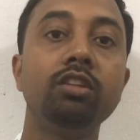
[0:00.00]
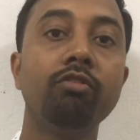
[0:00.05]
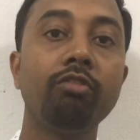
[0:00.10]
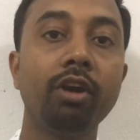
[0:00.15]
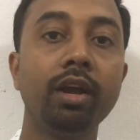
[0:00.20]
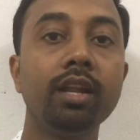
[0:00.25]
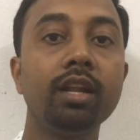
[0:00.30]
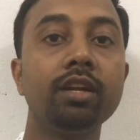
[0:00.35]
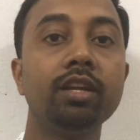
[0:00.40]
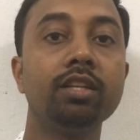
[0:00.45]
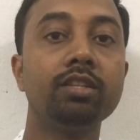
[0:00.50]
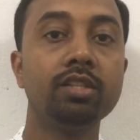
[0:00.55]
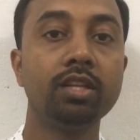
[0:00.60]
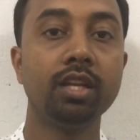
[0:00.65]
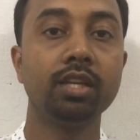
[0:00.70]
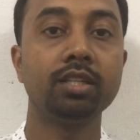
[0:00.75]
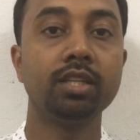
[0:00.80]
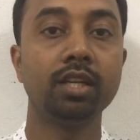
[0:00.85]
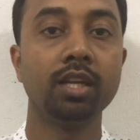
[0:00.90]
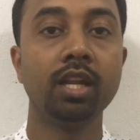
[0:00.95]
the final
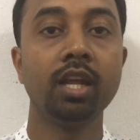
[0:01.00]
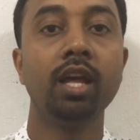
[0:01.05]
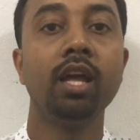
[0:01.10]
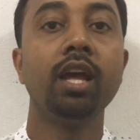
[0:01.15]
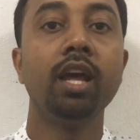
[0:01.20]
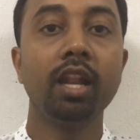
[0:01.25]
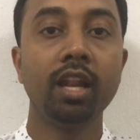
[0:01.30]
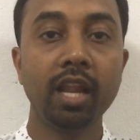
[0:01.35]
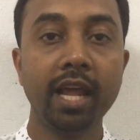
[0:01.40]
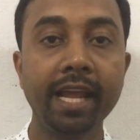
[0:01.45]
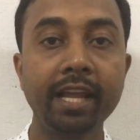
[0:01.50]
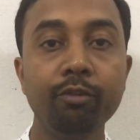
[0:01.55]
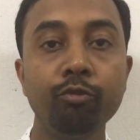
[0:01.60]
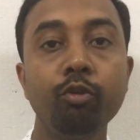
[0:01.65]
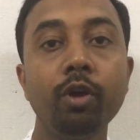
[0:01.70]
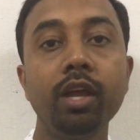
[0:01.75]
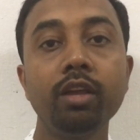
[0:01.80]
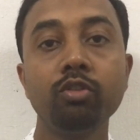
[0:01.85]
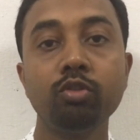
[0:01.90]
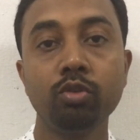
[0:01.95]
destination.
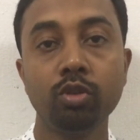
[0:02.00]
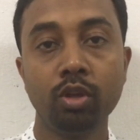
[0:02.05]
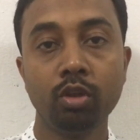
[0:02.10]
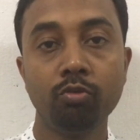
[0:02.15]
Likewise,